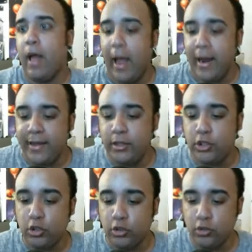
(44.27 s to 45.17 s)
I need
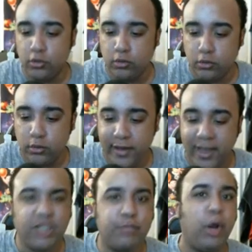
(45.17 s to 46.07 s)
to
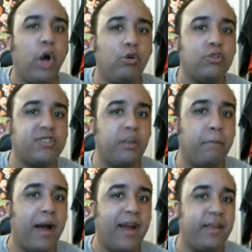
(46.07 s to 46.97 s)
expose
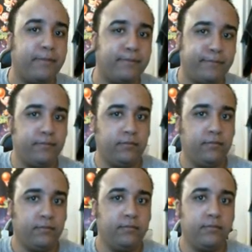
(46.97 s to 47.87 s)
somebody.
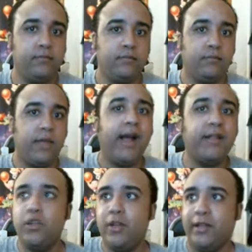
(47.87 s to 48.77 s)
I
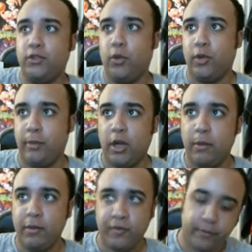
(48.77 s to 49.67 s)
think you guys know what I'm
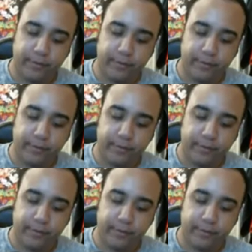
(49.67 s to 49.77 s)
coming from.